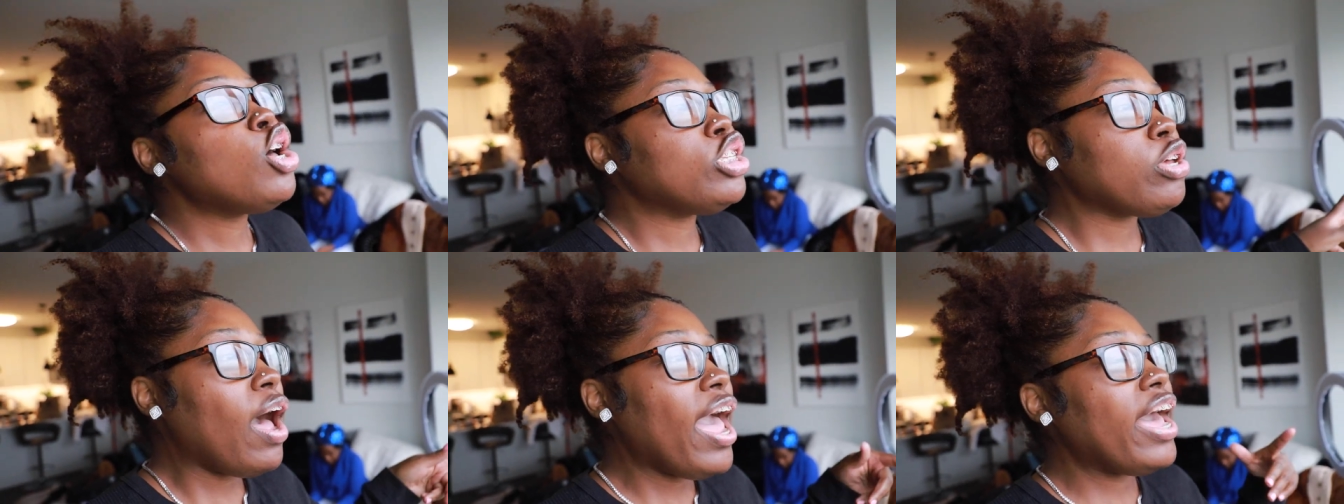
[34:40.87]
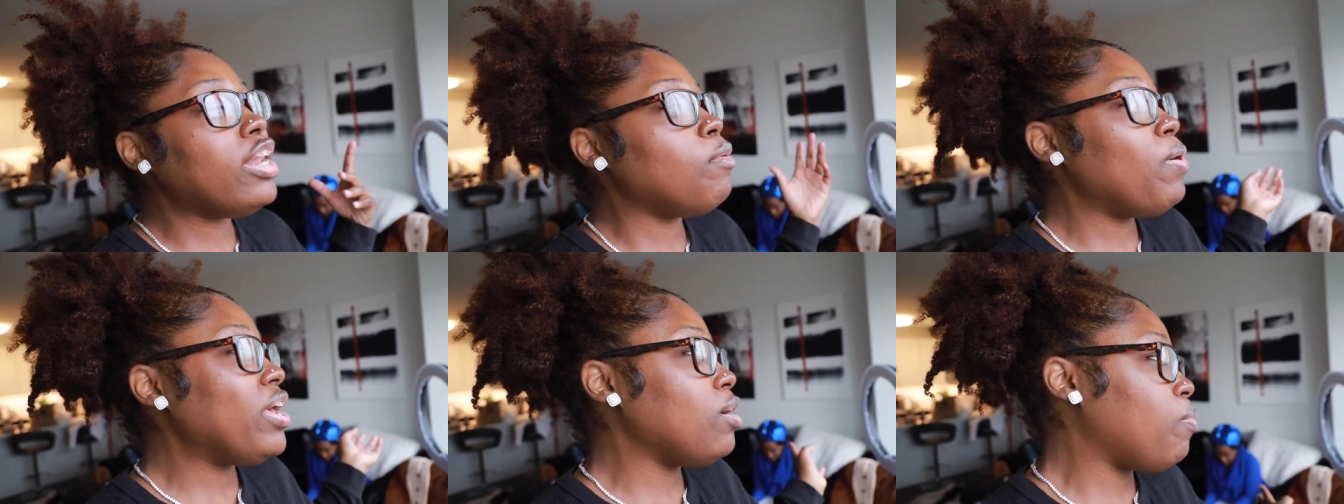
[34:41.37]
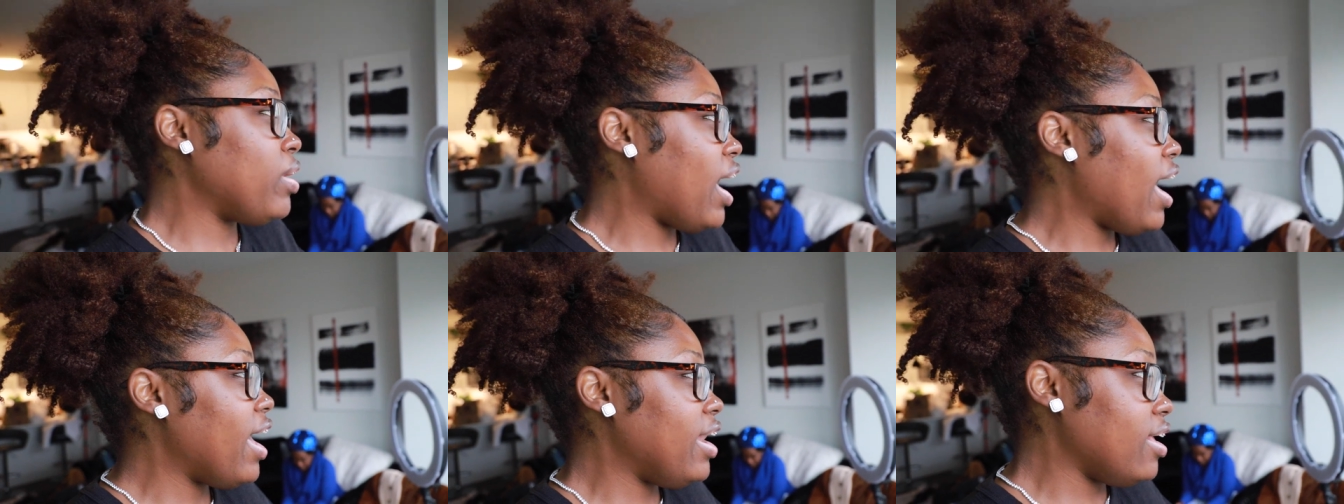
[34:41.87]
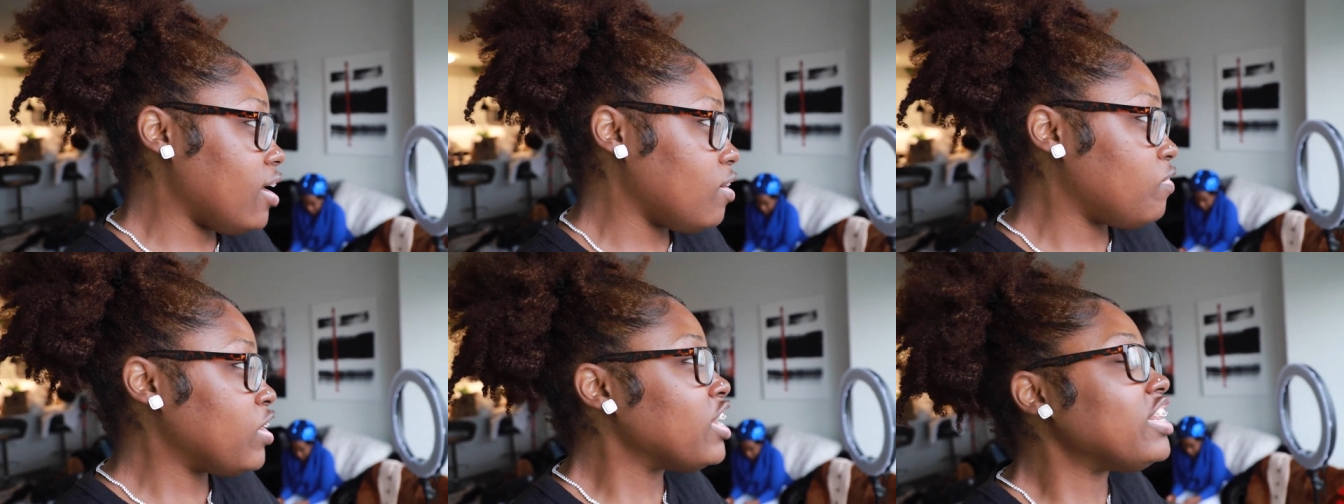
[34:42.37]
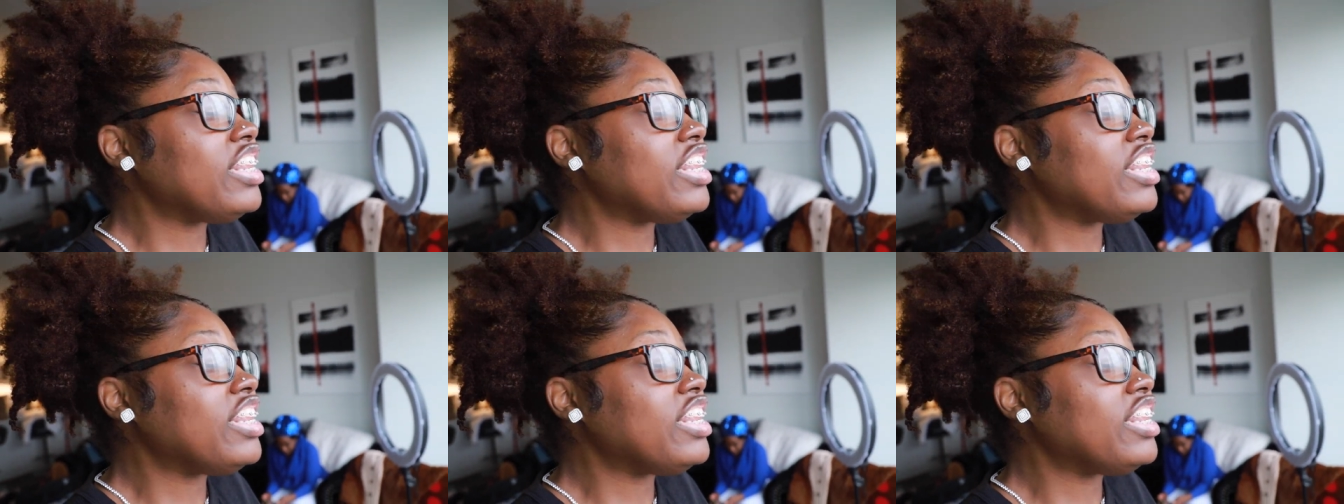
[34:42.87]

So I had them paid up and I had left.